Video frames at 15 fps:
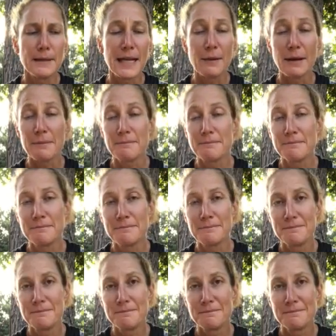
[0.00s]
Anyway,
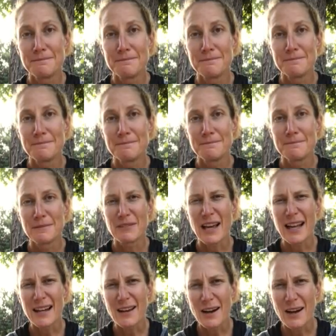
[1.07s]

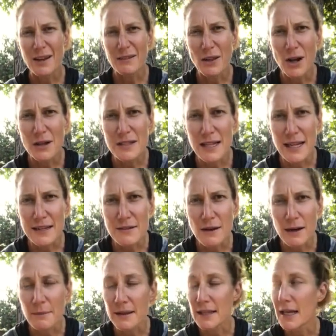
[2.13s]
kind of gone on long today.
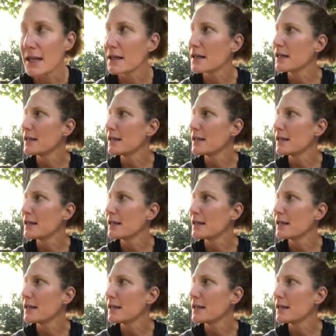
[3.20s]
Sorry about that.